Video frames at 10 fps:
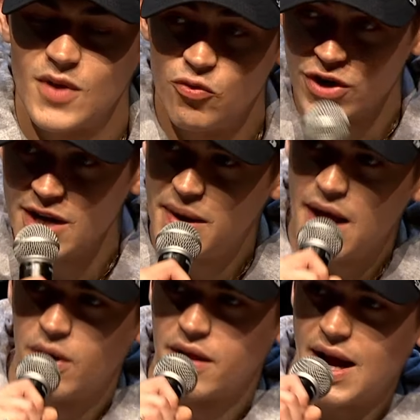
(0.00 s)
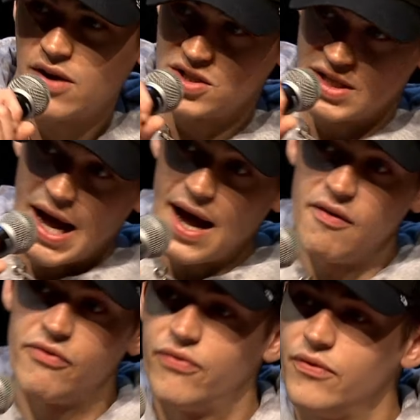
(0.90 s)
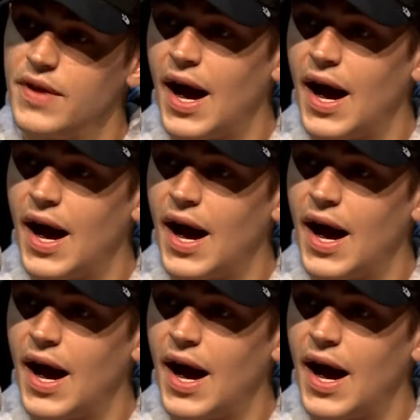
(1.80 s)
Replay one of the characters that